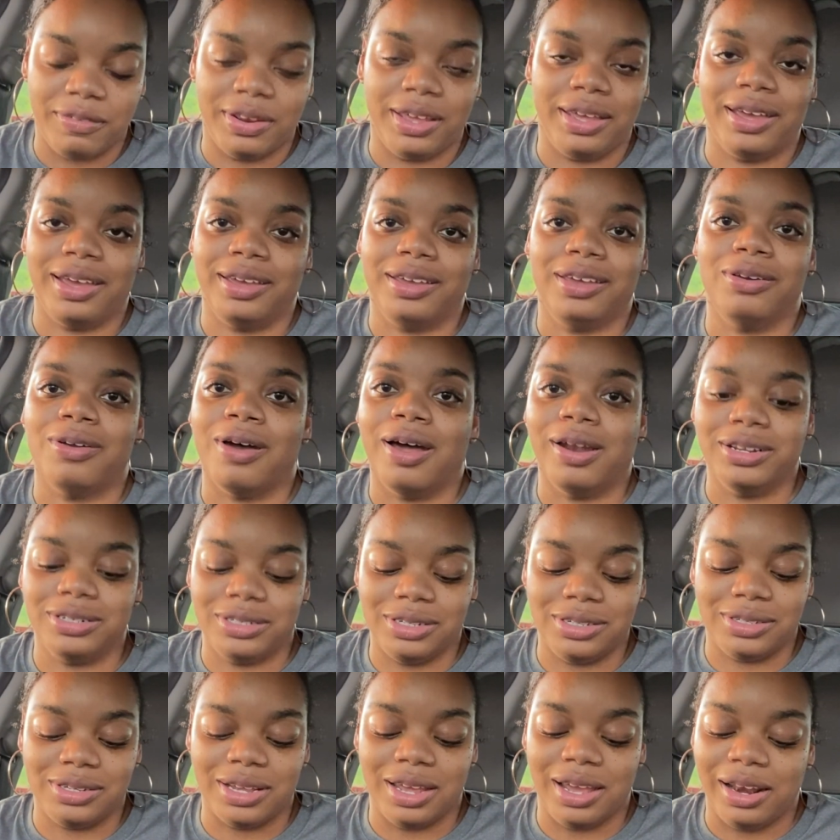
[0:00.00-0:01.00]
Like, I can
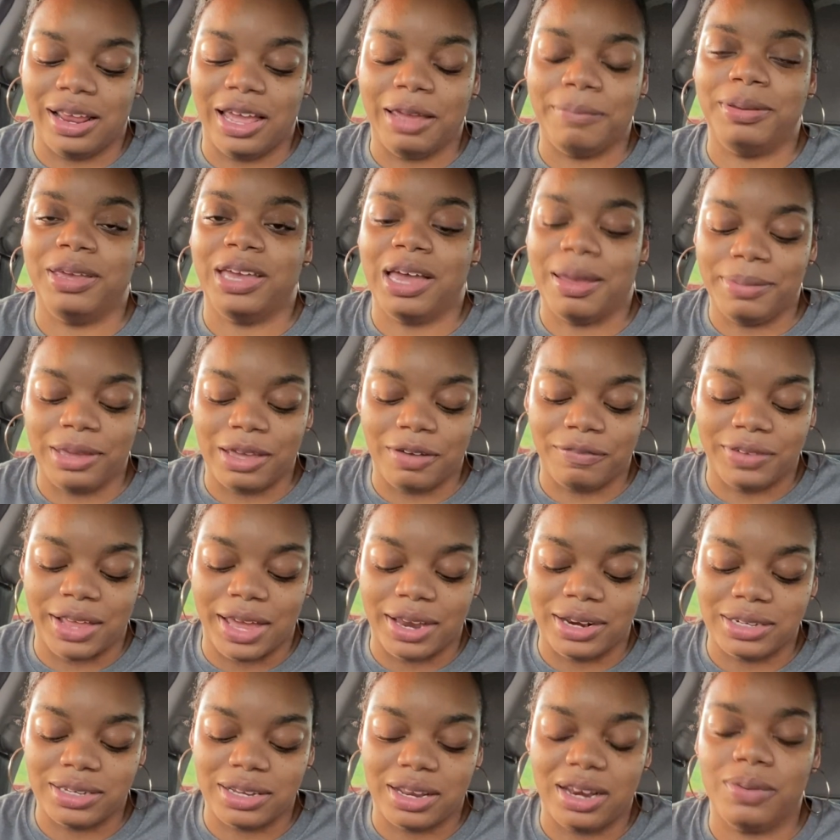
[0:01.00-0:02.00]
honestly say, like, becoming a
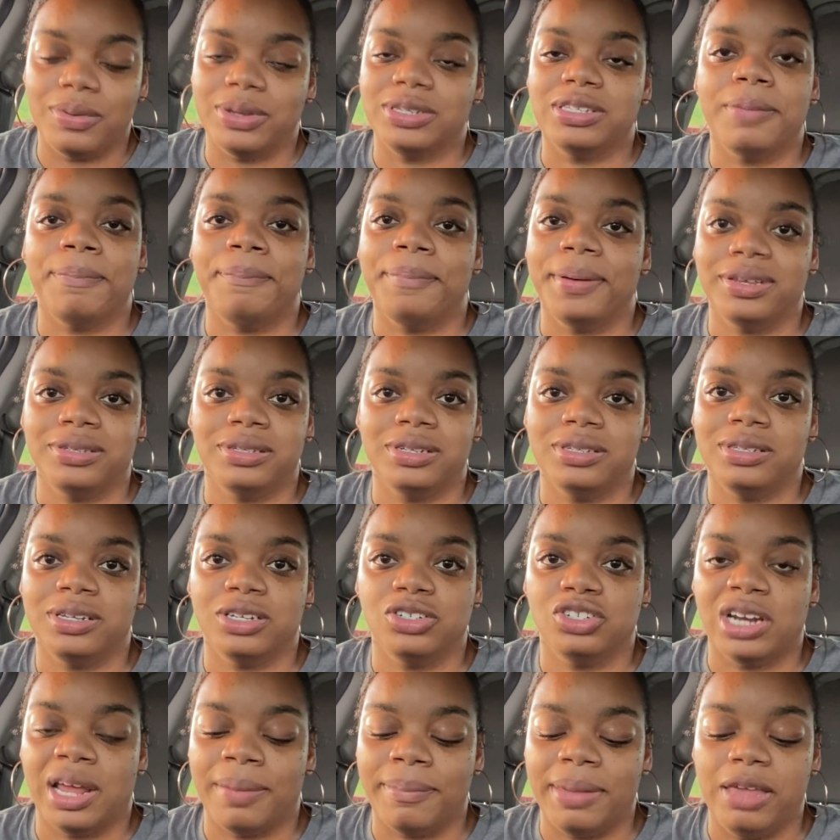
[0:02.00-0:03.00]
flight attendant was the best
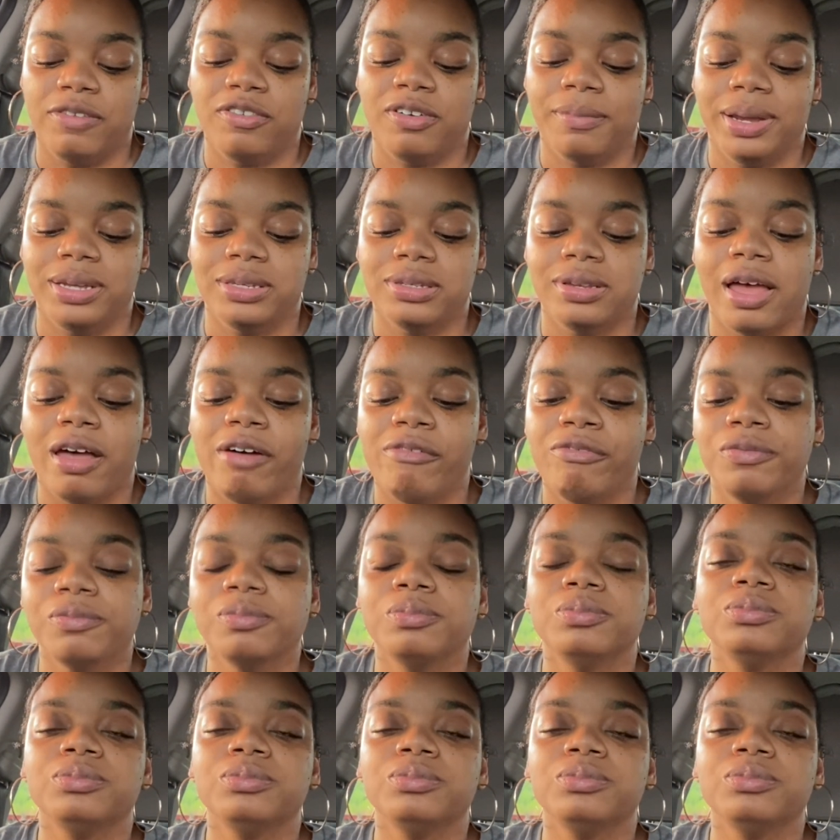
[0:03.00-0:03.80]
decision I made for myself.